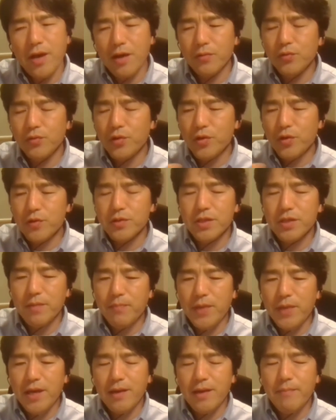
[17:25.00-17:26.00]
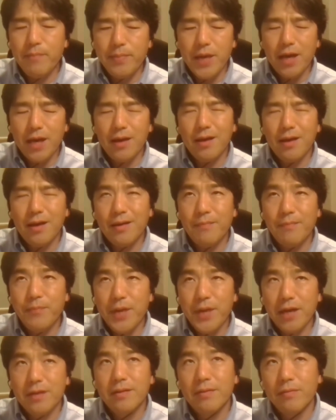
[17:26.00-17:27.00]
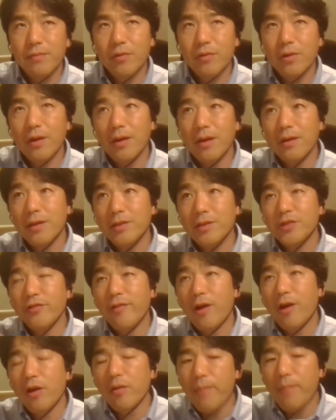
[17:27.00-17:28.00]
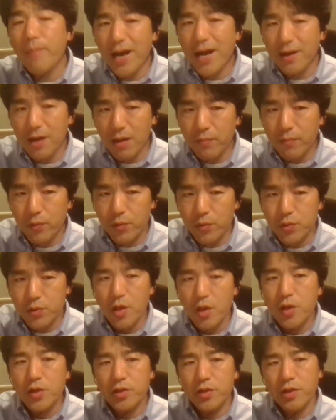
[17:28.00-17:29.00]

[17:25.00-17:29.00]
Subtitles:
use a big strong backup force.